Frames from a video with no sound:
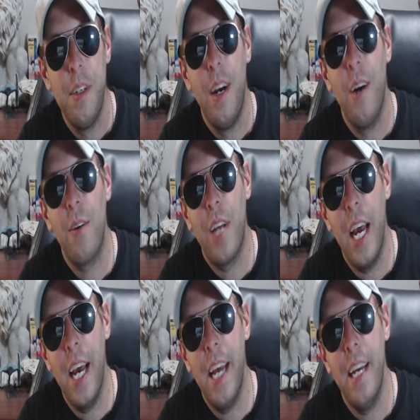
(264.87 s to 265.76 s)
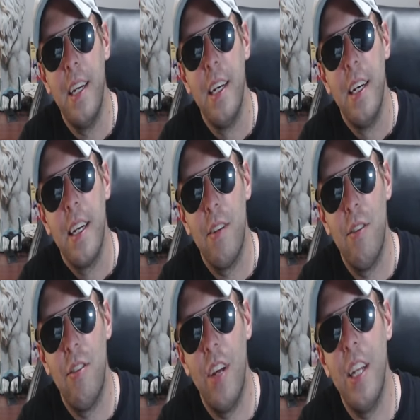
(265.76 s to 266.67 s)
Okay. Because he
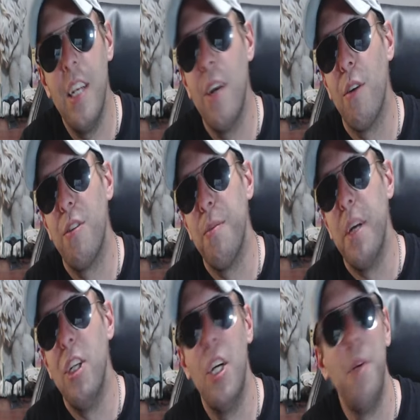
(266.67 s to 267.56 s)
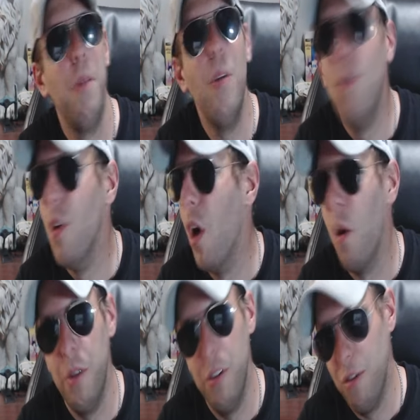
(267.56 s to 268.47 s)
said he goes to my gym, you
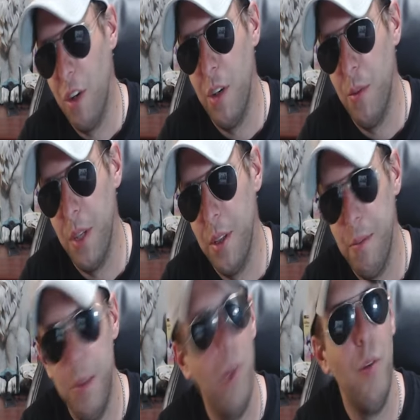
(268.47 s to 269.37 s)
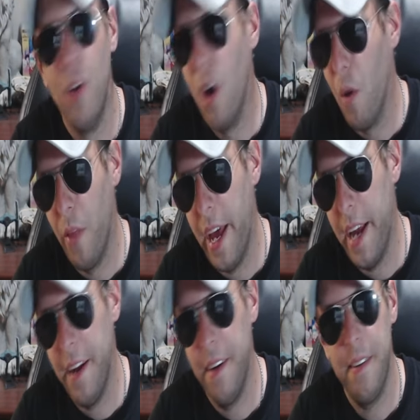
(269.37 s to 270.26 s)
know he's trained with him. You know that.
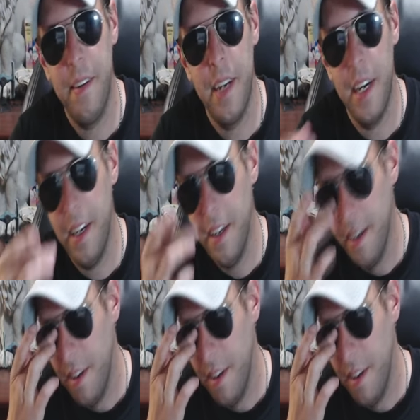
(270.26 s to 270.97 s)
Okay.